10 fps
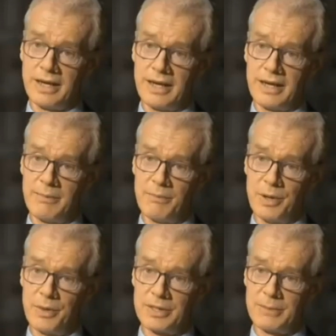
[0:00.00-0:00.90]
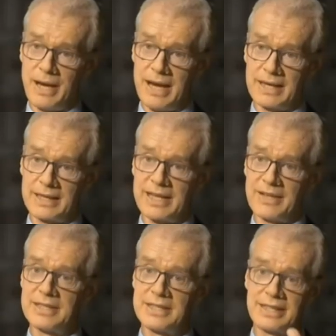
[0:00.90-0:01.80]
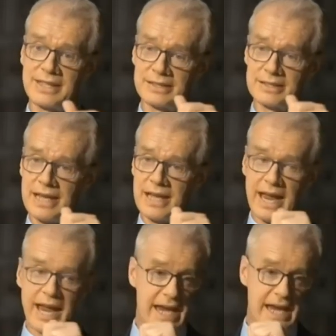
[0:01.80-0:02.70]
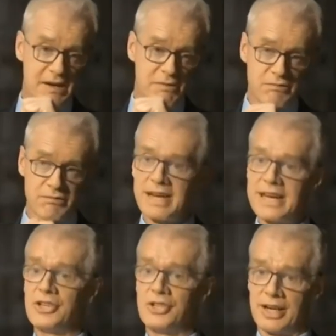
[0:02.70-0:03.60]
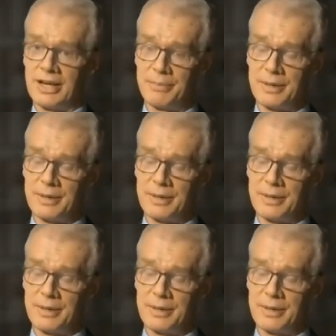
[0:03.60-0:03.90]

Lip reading: in most banks. There is still a raging